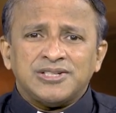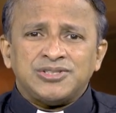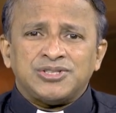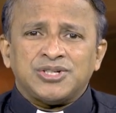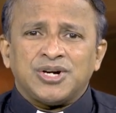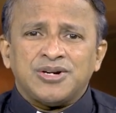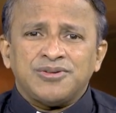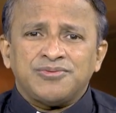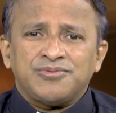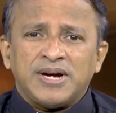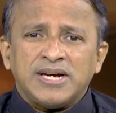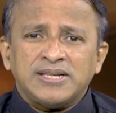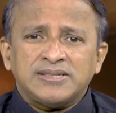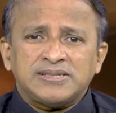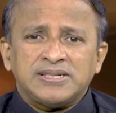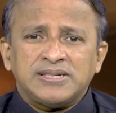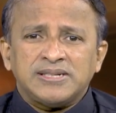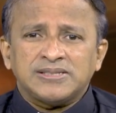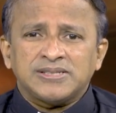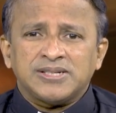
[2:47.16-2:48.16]
John
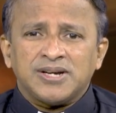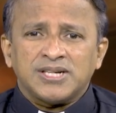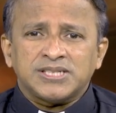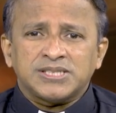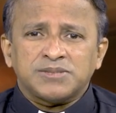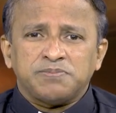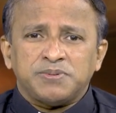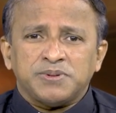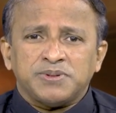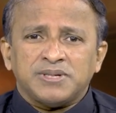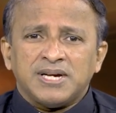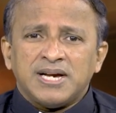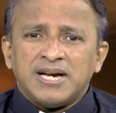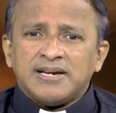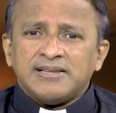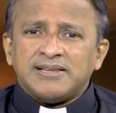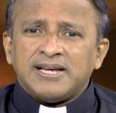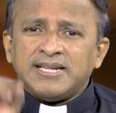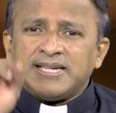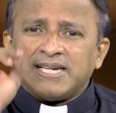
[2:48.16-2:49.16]
writes in his gospel,
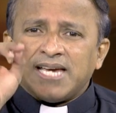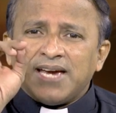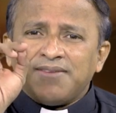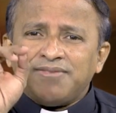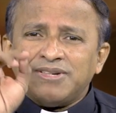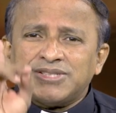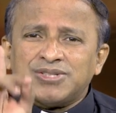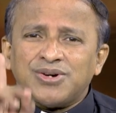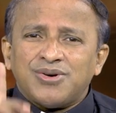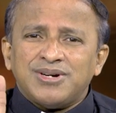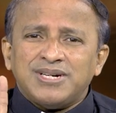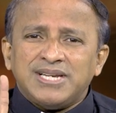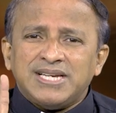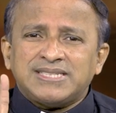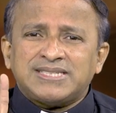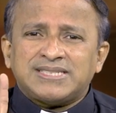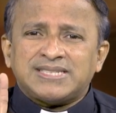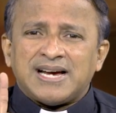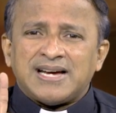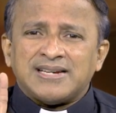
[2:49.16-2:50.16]
that he gave his only
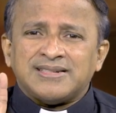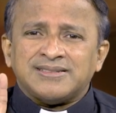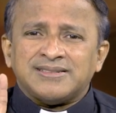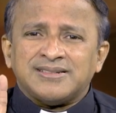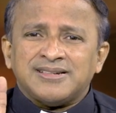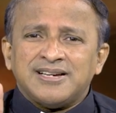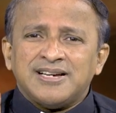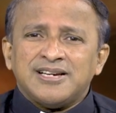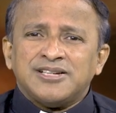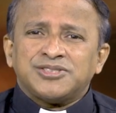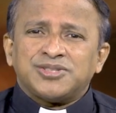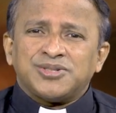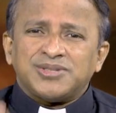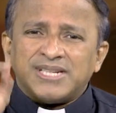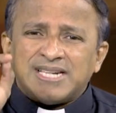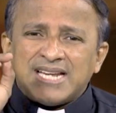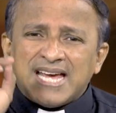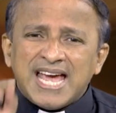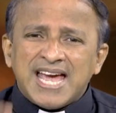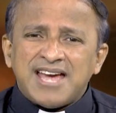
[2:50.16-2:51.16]
Son so
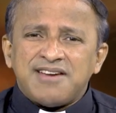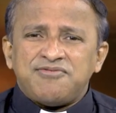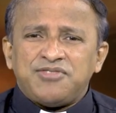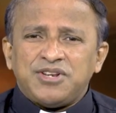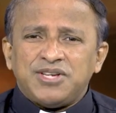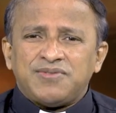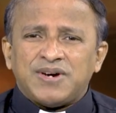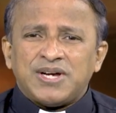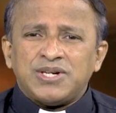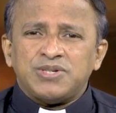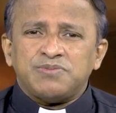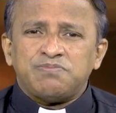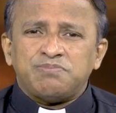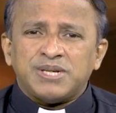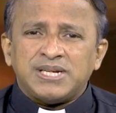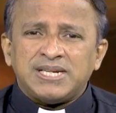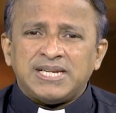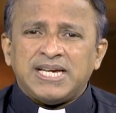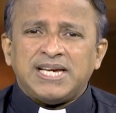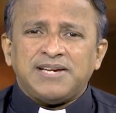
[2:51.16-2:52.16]
that everyone who
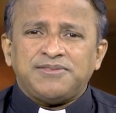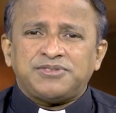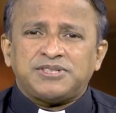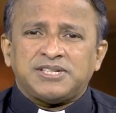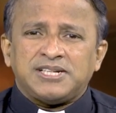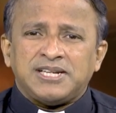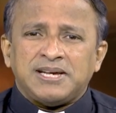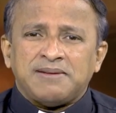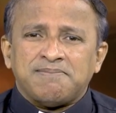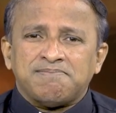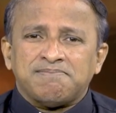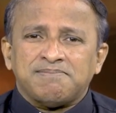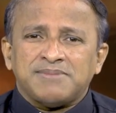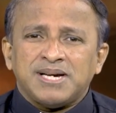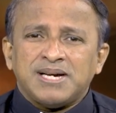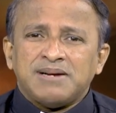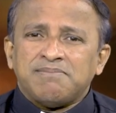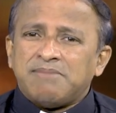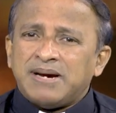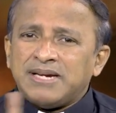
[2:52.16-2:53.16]
believes in him
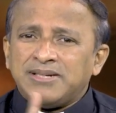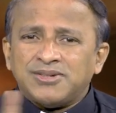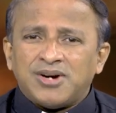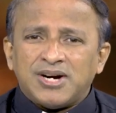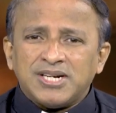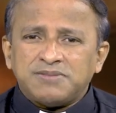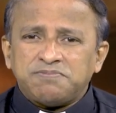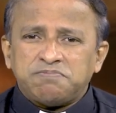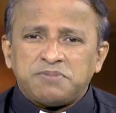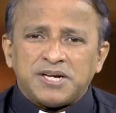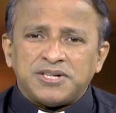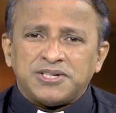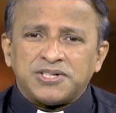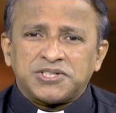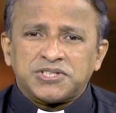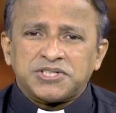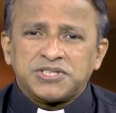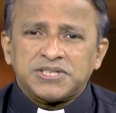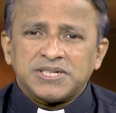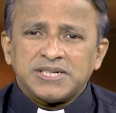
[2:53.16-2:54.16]
might not
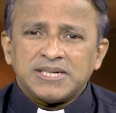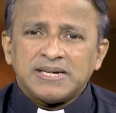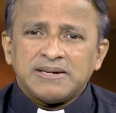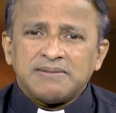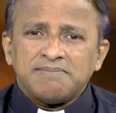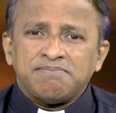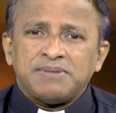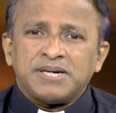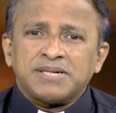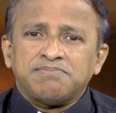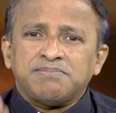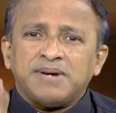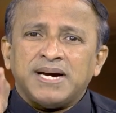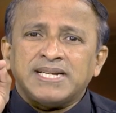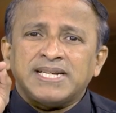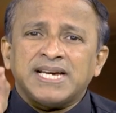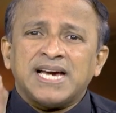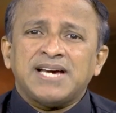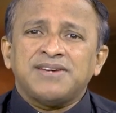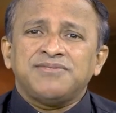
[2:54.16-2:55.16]
perish but
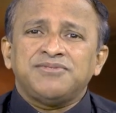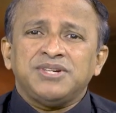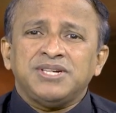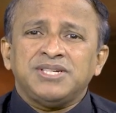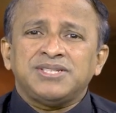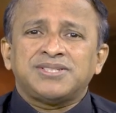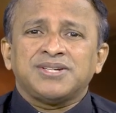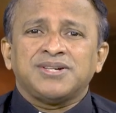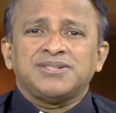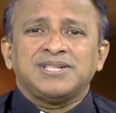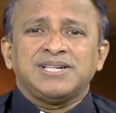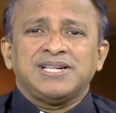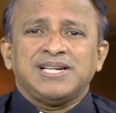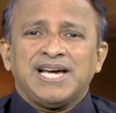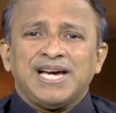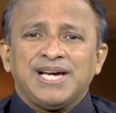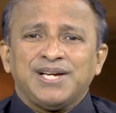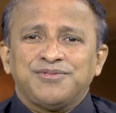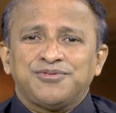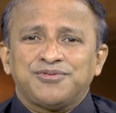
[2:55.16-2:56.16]
might have eternal
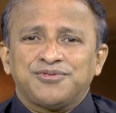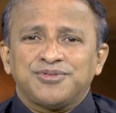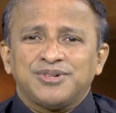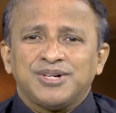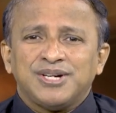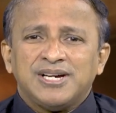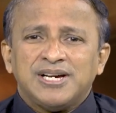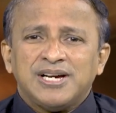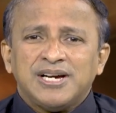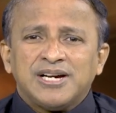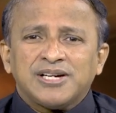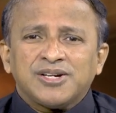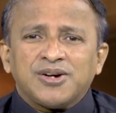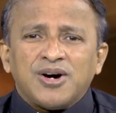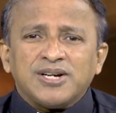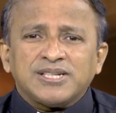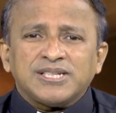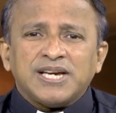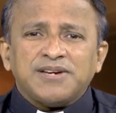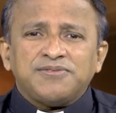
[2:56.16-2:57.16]
life.
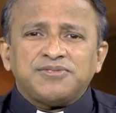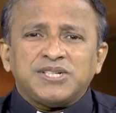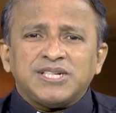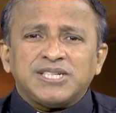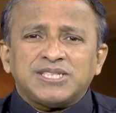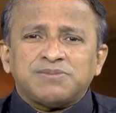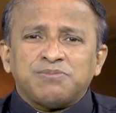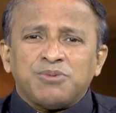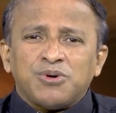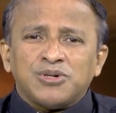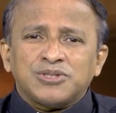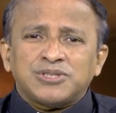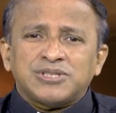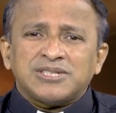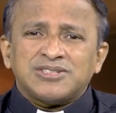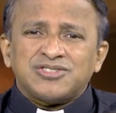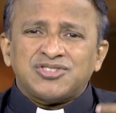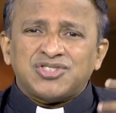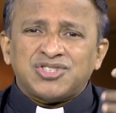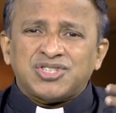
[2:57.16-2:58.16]
God gives his
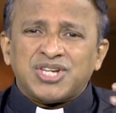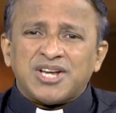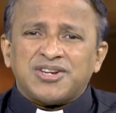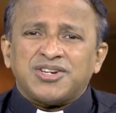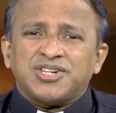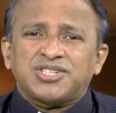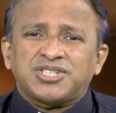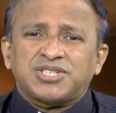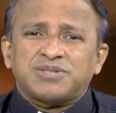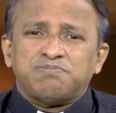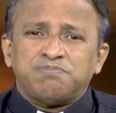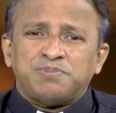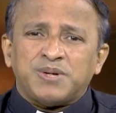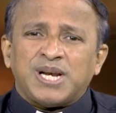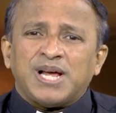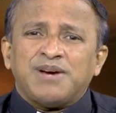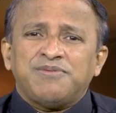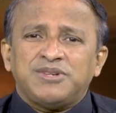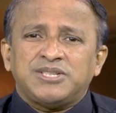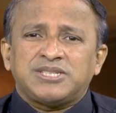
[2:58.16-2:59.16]
most cherished
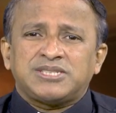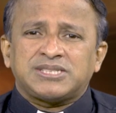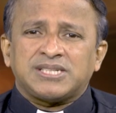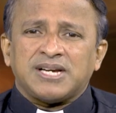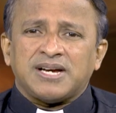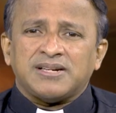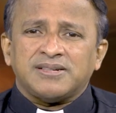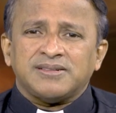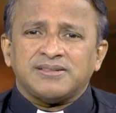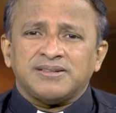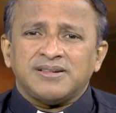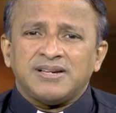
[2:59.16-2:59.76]
beloved Son